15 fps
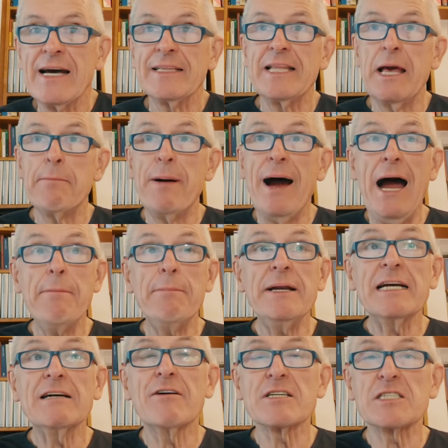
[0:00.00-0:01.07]
the
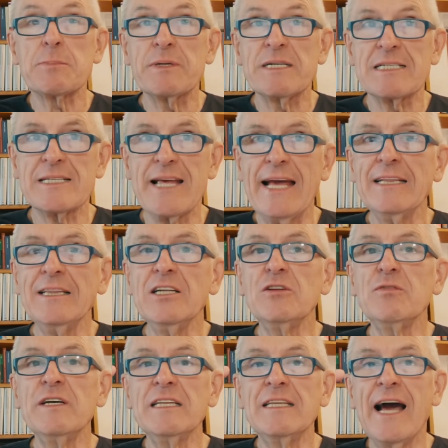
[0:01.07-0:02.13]
public was presented
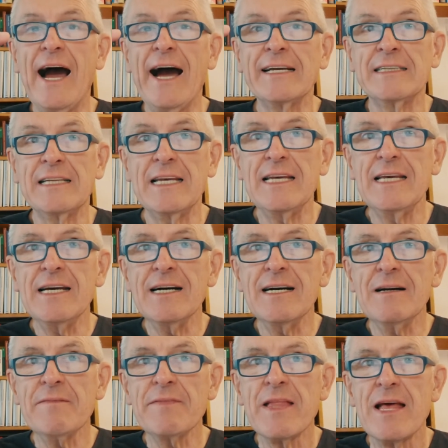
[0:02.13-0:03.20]
with the
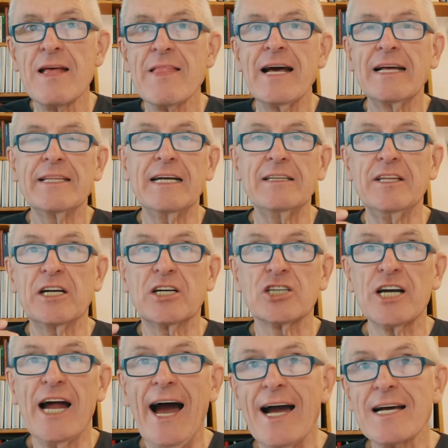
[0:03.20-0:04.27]
idea that the
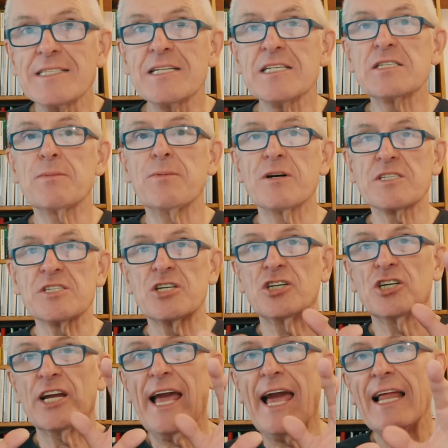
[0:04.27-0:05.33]
crisis was in
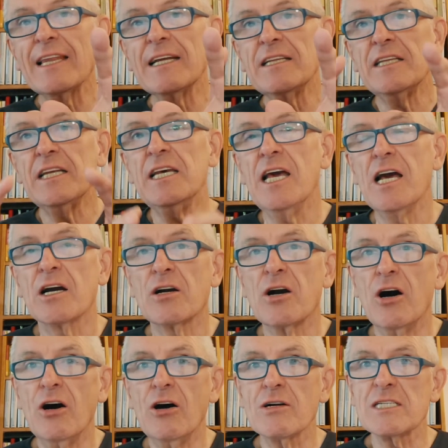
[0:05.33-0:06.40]
reality
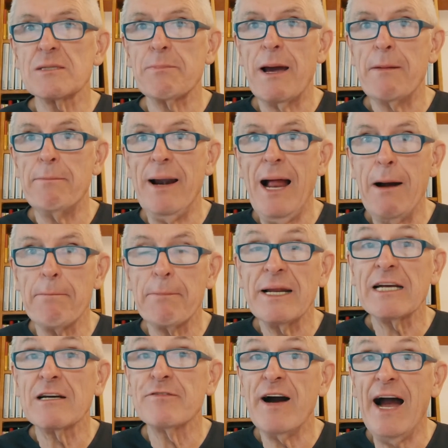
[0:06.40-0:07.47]
caused by
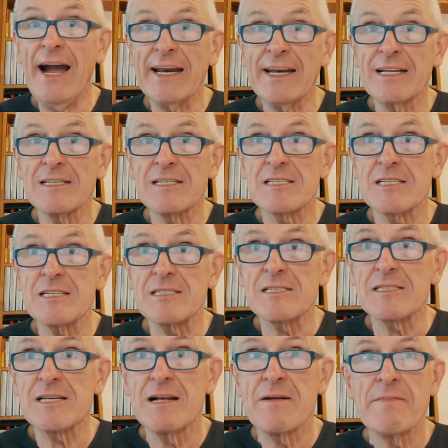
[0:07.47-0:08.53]
public
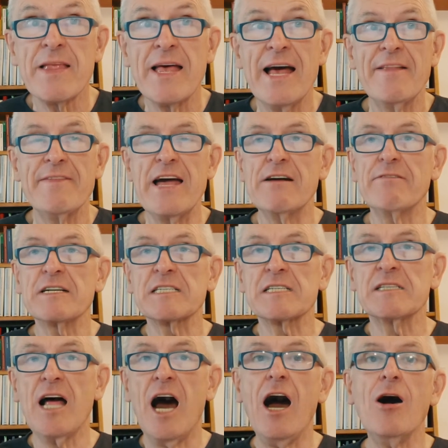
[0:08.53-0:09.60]
finances. There was
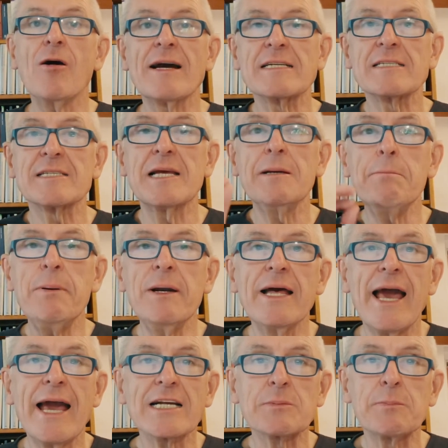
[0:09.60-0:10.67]
now a simple
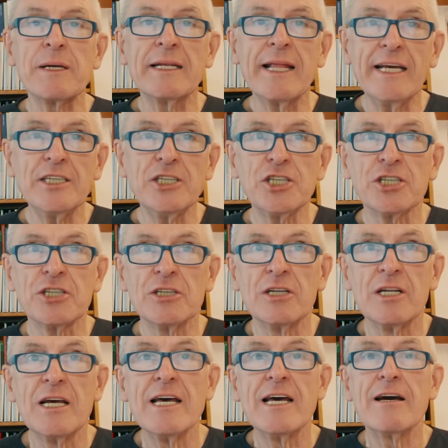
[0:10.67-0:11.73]
explanation:
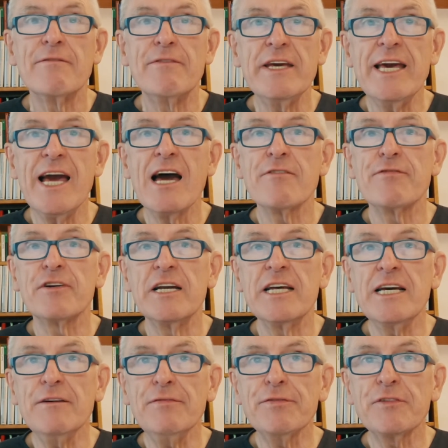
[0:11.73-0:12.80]
we have
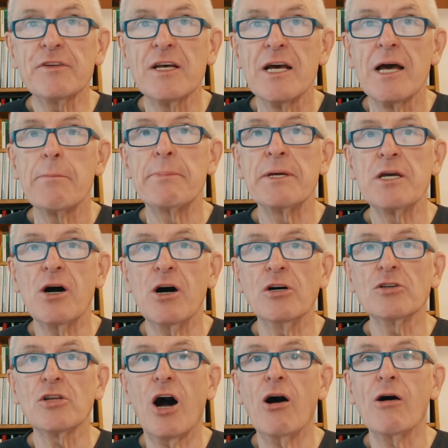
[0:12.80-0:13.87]
lived
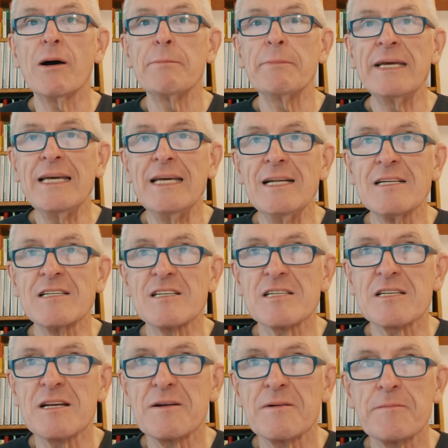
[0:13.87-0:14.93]
beyond our means.